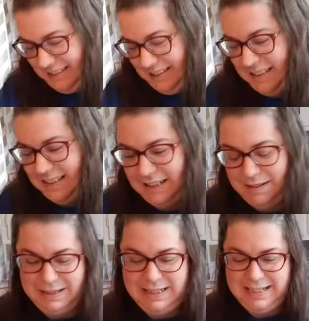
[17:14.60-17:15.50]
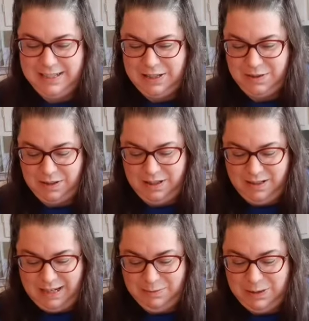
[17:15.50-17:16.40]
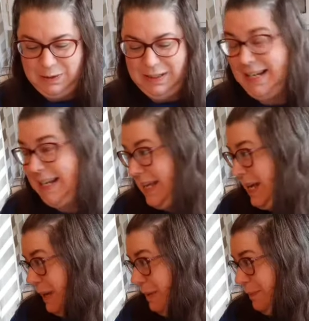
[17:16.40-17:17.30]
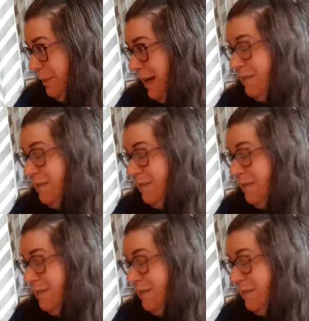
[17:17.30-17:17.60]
oh, my dad is so cute. I'm so glad he came.